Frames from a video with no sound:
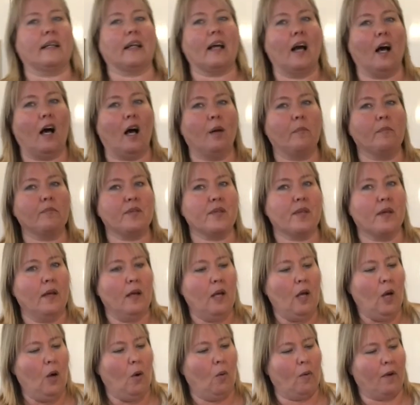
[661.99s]
comes
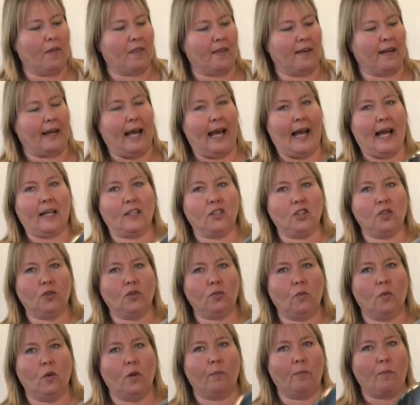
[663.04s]
with an
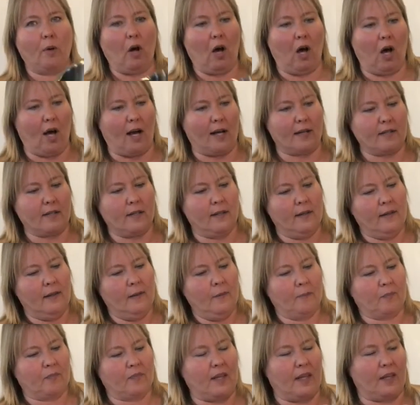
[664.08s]
actual pot
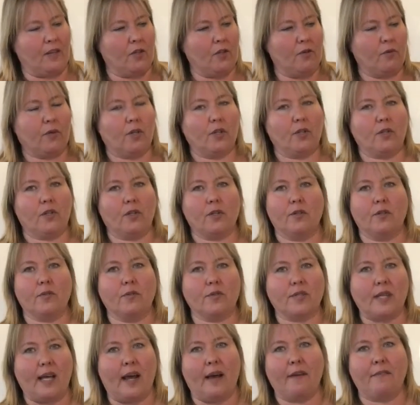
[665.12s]
that you could
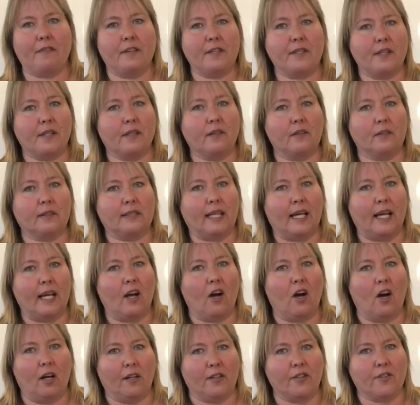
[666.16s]
use every single day
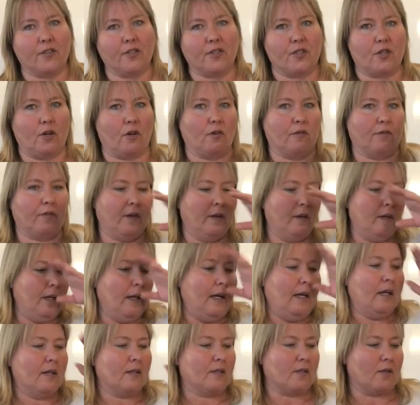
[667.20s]
on your stove.
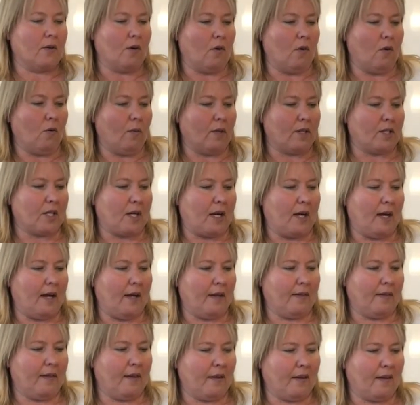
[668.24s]
So, which I
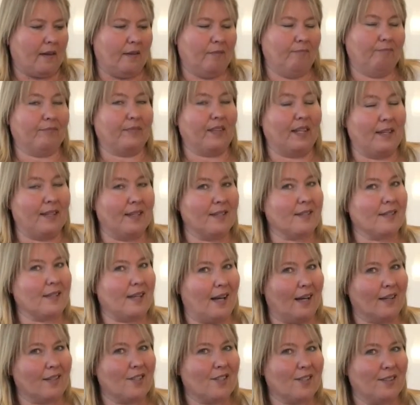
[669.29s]
think is
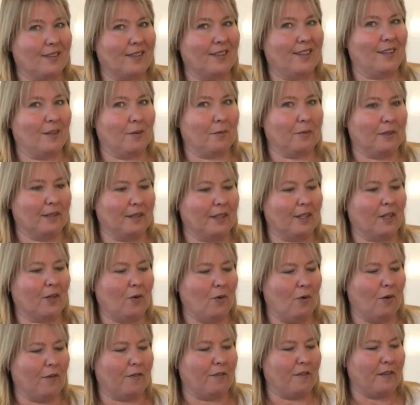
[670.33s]
actually a really
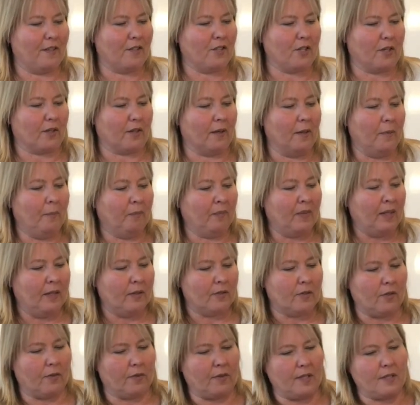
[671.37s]
cool feature.
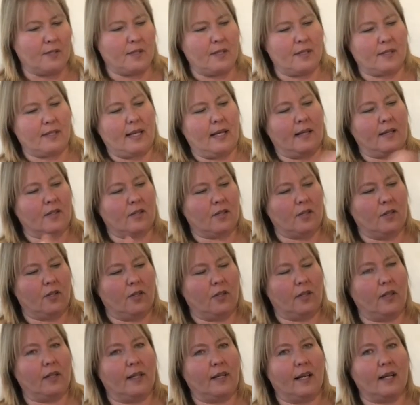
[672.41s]
So this is as
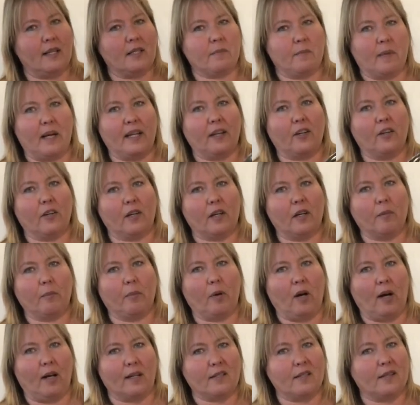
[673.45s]
good as my cooking
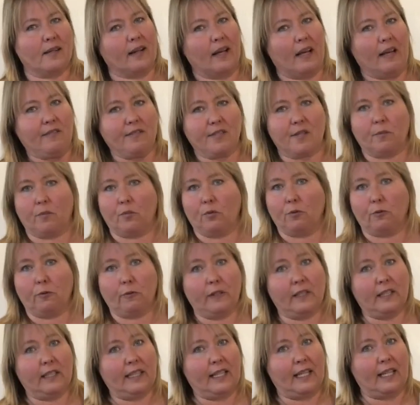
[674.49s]
pots, and I have some
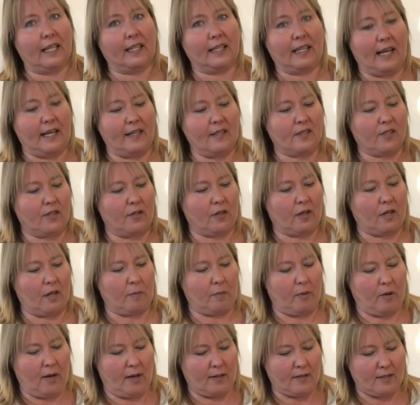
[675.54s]
really nice cooking
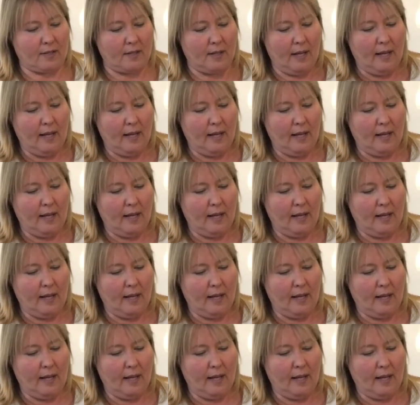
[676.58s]
pots